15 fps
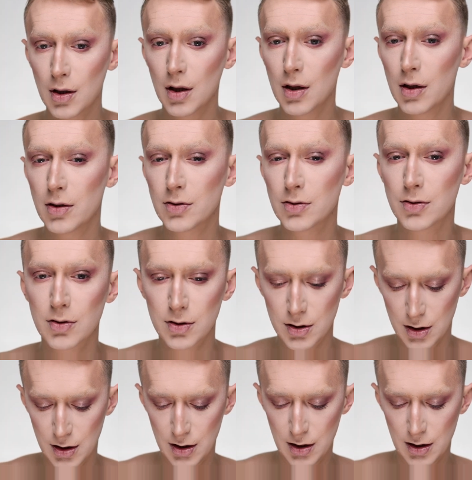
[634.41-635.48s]
Okay, let's just
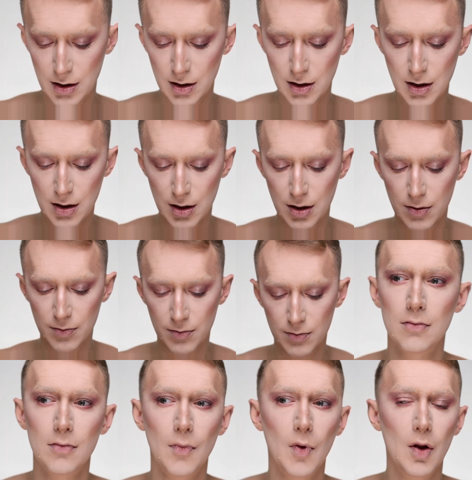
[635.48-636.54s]
can I
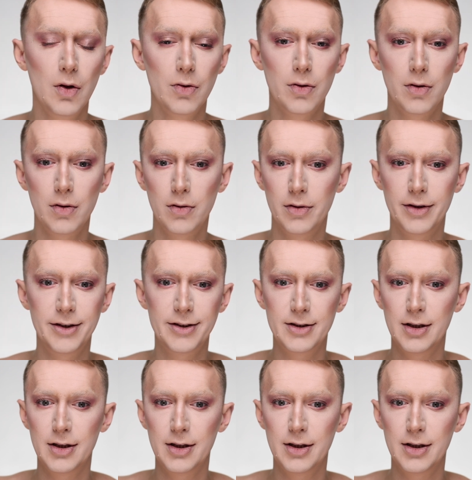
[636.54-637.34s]
look, these